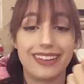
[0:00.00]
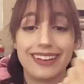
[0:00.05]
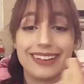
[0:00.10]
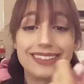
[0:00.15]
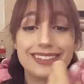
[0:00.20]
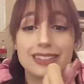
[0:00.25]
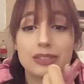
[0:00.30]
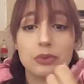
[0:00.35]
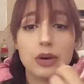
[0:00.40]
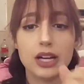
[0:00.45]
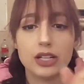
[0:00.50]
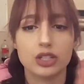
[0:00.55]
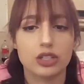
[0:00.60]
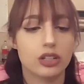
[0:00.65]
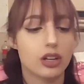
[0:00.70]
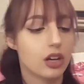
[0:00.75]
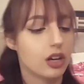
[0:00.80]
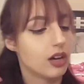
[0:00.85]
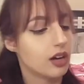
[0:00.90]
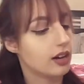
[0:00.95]
that I can swatch.
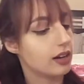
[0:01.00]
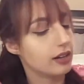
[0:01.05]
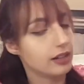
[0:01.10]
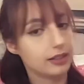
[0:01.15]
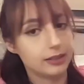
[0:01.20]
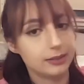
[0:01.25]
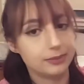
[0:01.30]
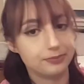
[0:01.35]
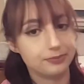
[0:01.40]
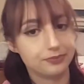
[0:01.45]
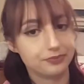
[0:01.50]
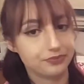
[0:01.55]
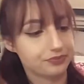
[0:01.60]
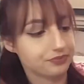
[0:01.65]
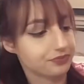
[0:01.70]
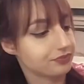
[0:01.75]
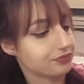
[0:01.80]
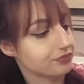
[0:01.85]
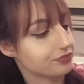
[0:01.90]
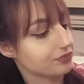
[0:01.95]
Um,
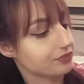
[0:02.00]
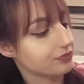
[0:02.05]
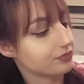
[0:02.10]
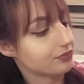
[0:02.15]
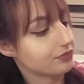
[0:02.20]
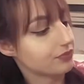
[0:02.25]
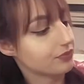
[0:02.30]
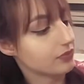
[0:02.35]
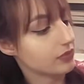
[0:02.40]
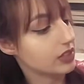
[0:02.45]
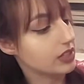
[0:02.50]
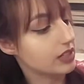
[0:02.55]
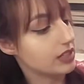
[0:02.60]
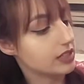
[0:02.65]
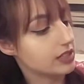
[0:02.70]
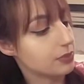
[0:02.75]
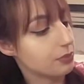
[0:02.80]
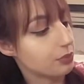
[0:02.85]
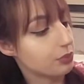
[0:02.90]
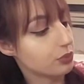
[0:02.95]

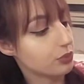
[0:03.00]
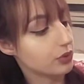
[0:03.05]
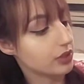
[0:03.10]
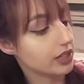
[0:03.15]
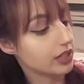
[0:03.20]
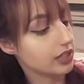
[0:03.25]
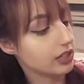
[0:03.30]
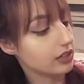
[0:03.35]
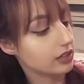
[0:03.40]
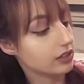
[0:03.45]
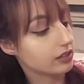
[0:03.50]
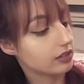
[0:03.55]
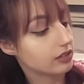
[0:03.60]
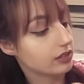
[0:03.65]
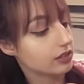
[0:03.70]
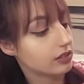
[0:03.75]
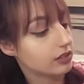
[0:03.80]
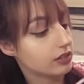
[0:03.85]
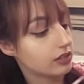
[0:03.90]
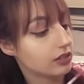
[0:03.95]
it's a pretty
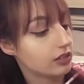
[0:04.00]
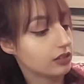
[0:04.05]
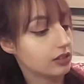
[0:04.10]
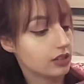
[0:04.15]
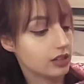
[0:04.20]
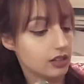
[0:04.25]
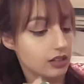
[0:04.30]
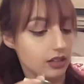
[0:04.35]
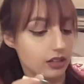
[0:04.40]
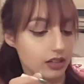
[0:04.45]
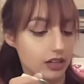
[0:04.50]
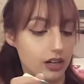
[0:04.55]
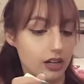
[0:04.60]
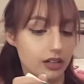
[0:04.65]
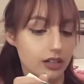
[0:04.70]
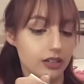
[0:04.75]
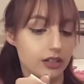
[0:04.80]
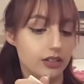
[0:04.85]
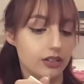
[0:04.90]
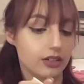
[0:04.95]

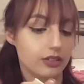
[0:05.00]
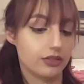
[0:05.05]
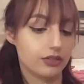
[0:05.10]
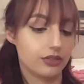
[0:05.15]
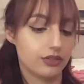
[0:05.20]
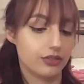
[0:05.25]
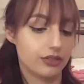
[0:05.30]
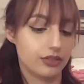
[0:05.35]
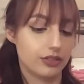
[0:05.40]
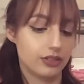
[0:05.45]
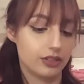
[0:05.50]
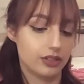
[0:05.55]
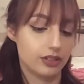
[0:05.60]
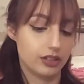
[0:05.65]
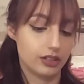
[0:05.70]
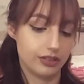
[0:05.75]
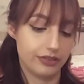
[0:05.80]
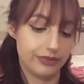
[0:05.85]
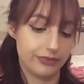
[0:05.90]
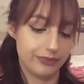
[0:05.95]
kind of,
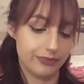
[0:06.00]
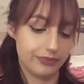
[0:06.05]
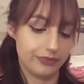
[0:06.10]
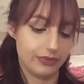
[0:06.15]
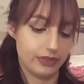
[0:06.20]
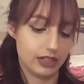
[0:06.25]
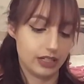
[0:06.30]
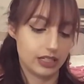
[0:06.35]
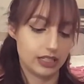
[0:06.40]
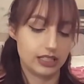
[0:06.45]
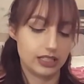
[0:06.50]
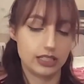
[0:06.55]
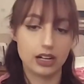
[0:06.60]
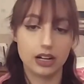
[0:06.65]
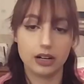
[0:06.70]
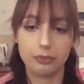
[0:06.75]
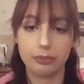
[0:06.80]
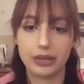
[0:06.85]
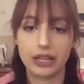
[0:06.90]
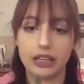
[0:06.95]
it's
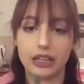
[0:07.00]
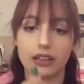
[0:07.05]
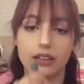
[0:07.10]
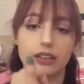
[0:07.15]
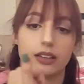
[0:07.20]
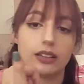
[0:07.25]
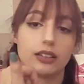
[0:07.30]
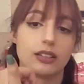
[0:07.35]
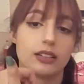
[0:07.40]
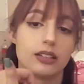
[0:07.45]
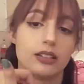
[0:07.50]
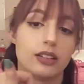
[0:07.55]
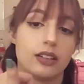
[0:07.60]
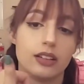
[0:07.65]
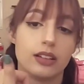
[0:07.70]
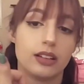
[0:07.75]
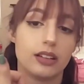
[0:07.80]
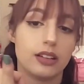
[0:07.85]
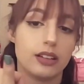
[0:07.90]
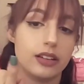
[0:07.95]
not pink.
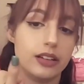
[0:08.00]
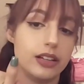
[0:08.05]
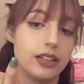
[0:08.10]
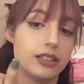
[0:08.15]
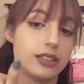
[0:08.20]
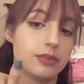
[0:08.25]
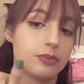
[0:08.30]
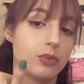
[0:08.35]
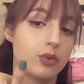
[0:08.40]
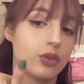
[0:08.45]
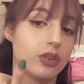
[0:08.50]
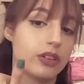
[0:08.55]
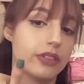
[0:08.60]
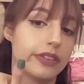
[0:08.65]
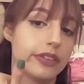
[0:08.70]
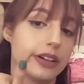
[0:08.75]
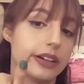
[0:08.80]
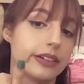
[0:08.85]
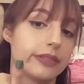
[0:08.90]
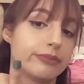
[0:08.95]
It's more of
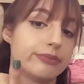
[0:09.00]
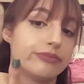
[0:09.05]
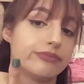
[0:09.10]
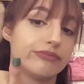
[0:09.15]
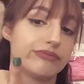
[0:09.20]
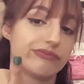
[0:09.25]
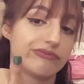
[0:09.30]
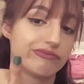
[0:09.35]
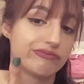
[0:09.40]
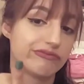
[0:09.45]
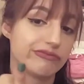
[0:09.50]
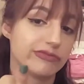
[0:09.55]
a um,